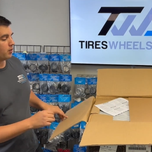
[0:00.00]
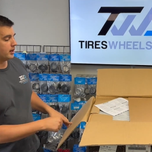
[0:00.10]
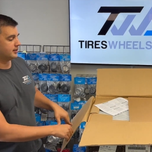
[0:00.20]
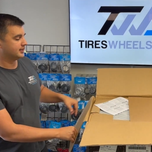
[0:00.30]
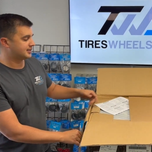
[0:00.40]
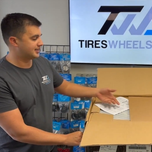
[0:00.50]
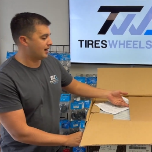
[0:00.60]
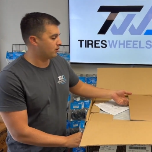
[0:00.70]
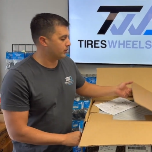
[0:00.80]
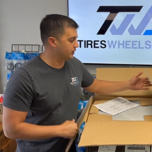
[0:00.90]
wanted this
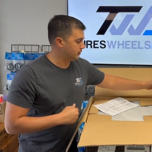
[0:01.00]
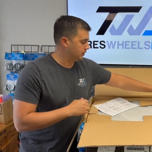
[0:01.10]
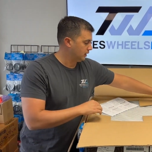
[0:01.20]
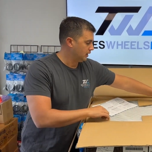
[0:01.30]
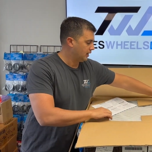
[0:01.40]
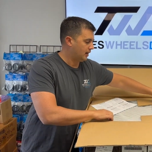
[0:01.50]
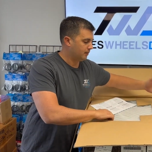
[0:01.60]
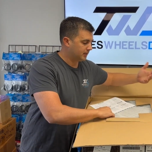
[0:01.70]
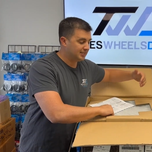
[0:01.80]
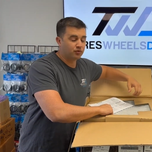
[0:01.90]
style wheel.
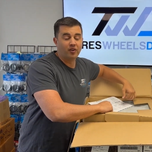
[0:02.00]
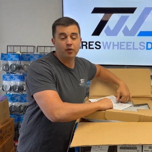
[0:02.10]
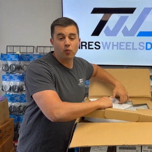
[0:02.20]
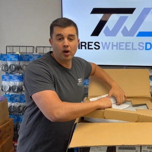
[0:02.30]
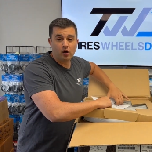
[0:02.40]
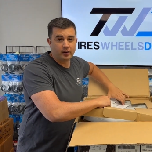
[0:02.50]
Um, these fit well on